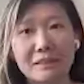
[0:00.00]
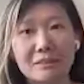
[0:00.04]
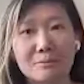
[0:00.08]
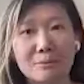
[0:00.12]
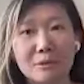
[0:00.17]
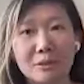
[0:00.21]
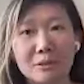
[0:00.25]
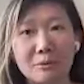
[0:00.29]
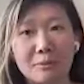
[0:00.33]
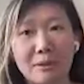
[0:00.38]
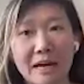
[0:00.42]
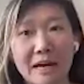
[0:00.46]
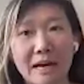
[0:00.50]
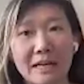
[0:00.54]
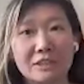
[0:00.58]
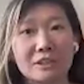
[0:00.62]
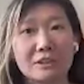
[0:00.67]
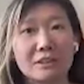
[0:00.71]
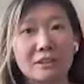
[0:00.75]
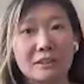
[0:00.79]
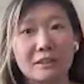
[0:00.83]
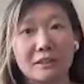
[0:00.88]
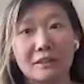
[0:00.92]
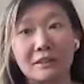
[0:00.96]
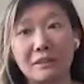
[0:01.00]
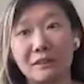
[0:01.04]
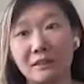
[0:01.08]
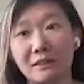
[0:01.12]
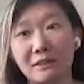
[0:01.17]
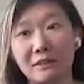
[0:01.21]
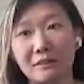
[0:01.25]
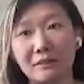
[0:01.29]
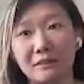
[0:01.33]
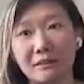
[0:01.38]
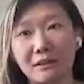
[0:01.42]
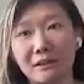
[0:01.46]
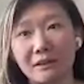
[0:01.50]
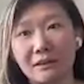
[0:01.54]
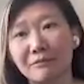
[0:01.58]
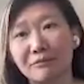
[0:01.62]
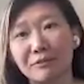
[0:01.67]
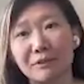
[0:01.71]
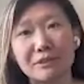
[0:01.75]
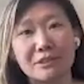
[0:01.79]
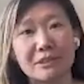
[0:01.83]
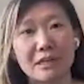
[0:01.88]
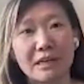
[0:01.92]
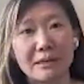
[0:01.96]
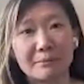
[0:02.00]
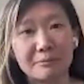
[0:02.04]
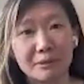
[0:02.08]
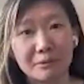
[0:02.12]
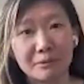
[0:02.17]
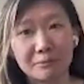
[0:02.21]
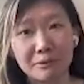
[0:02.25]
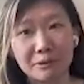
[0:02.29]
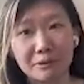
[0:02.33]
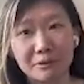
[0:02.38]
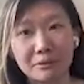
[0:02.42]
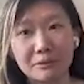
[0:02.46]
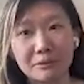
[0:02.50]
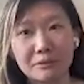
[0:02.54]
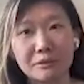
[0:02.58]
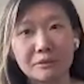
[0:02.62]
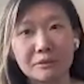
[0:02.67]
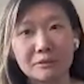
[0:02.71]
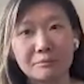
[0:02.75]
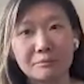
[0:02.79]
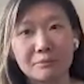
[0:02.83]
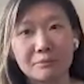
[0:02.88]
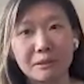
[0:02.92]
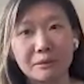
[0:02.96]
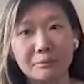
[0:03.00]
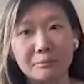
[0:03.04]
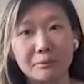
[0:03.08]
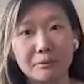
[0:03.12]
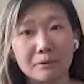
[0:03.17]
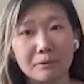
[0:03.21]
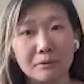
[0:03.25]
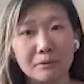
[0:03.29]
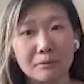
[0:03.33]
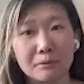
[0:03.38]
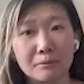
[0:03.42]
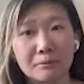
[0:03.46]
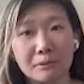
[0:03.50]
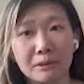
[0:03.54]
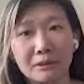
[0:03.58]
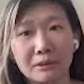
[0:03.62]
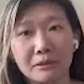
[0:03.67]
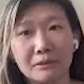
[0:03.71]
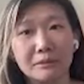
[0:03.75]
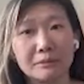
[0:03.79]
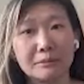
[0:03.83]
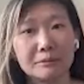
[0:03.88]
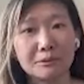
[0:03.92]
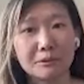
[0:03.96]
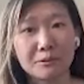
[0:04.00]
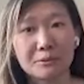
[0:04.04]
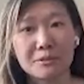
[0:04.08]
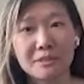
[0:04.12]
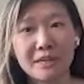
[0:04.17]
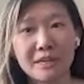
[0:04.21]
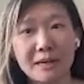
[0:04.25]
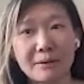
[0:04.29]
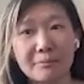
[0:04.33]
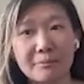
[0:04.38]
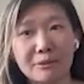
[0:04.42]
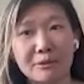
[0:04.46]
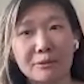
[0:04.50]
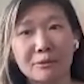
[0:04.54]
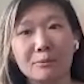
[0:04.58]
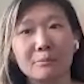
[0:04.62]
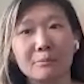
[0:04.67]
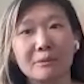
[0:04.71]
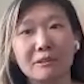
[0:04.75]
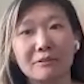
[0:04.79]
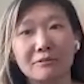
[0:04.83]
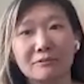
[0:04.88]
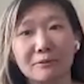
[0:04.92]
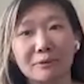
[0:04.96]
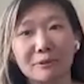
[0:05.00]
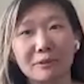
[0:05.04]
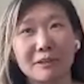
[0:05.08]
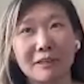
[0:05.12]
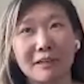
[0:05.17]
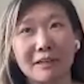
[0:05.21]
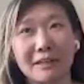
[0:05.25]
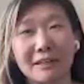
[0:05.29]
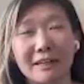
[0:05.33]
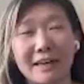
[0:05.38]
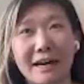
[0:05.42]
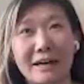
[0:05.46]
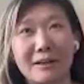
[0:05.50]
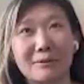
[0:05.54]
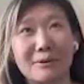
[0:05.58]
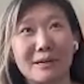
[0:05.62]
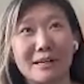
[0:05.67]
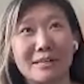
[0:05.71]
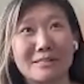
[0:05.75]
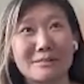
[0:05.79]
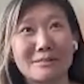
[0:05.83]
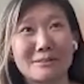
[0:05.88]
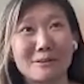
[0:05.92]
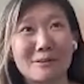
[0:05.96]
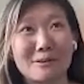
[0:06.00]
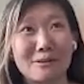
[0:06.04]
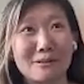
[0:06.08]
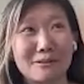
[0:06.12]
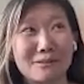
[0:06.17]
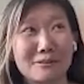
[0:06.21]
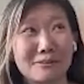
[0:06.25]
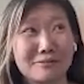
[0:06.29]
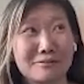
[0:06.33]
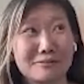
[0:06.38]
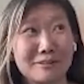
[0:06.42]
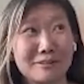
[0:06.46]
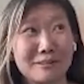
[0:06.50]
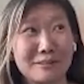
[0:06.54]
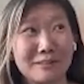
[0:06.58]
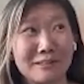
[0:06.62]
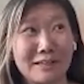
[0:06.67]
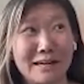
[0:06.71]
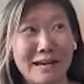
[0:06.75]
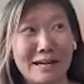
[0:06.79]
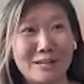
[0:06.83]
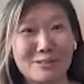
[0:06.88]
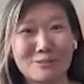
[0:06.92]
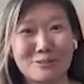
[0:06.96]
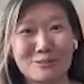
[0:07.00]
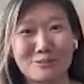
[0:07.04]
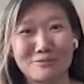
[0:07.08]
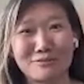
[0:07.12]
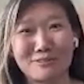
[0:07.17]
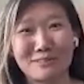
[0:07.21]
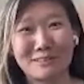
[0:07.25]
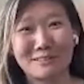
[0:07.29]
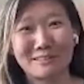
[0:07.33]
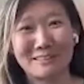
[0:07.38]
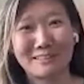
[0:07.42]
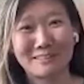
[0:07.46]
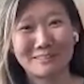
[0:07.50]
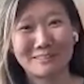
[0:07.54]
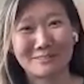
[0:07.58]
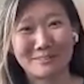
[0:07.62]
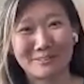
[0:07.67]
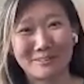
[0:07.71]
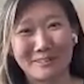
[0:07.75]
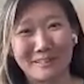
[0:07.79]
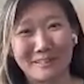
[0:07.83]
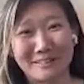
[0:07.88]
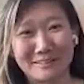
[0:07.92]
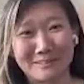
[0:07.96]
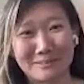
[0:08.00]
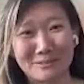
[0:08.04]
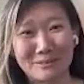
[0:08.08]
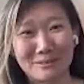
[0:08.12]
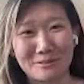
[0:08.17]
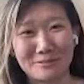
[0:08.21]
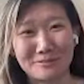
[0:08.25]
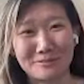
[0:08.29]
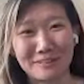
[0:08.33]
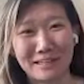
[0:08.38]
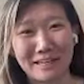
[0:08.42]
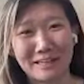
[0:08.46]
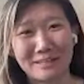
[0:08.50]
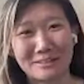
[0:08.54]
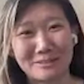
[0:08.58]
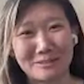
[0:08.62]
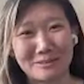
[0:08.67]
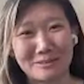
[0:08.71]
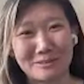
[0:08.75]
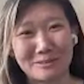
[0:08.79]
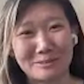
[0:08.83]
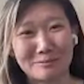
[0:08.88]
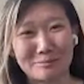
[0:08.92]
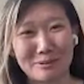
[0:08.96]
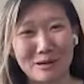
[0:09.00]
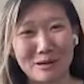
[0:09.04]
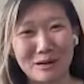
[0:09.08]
things where you actually need inference time compute, people will use that, but it'll be for like, how do I solve like astrophysics or like solve cancer